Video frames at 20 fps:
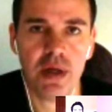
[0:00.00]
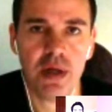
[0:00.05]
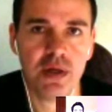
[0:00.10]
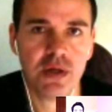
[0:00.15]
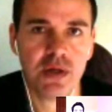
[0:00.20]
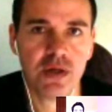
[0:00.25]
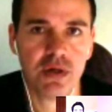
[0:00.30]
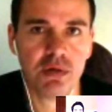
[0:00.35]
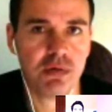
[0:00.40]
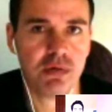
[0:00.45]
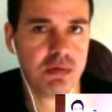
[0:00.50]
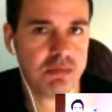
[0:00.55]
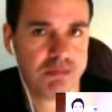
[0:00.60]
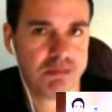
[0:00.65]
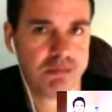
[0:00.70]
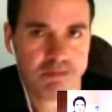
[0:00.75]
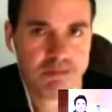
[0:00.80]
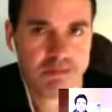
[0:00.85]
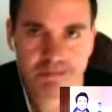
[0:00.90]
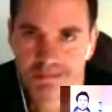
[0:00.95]
So,
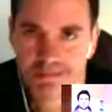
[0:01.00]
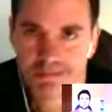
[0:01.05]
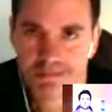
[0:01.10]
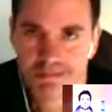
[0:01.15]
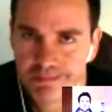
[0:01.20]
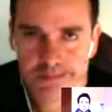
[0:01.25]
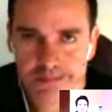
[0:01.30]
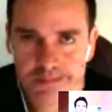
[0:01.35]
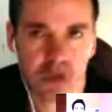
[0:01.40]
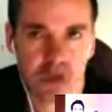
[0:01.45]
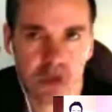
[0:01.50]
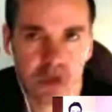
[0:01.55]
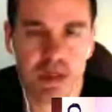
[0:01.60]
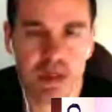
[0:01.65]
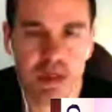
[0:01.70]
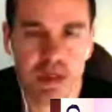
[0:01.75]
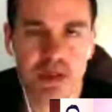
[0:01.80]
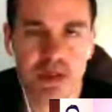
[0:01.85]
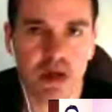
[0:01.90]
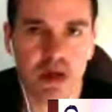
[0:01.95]
you know,
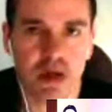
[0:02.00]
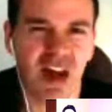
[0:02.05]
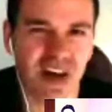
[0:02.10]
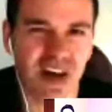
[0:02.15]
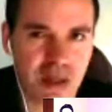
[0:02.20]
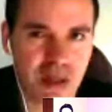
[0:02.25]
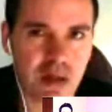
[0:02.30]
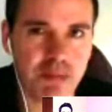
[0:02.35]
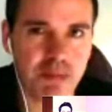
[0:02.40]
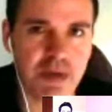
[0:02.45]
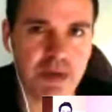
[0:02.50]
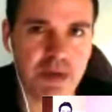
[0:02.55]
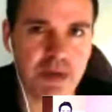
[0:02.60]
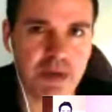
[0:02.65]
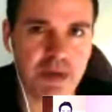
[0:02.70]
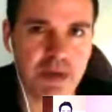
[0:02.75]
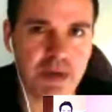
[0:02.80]
it's a little bit